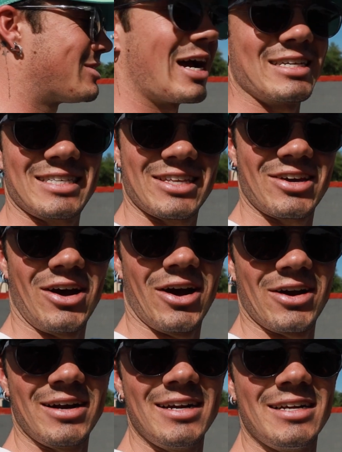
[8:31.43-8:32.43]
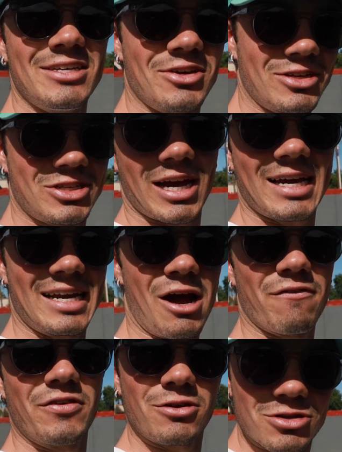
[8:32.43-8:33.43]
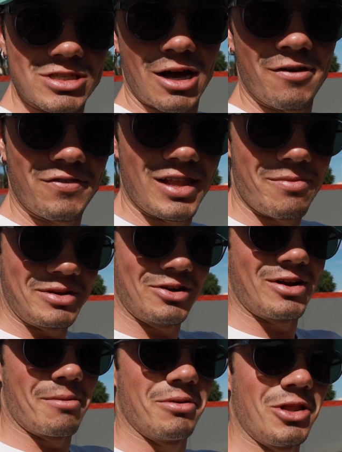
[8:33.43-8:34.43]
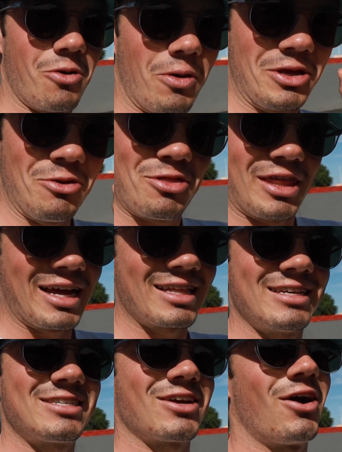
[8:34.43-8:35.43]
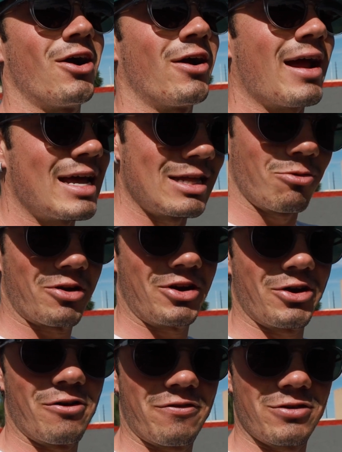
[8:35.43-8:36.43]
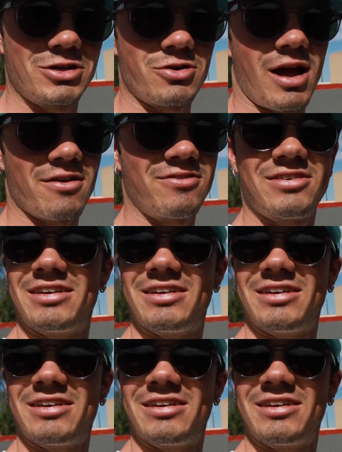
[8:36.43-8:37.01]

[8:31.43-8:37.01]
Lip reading: shots of the car. You can check it out for yourself. Let me know down below what you think of this car, and then we're gonna go for a drive.